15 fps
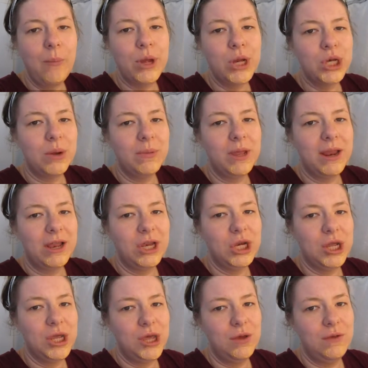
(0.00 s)
much I'm going to
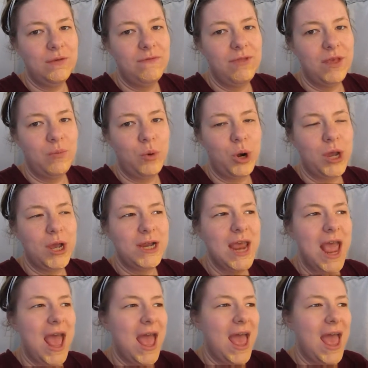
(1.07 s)
actually use of this product.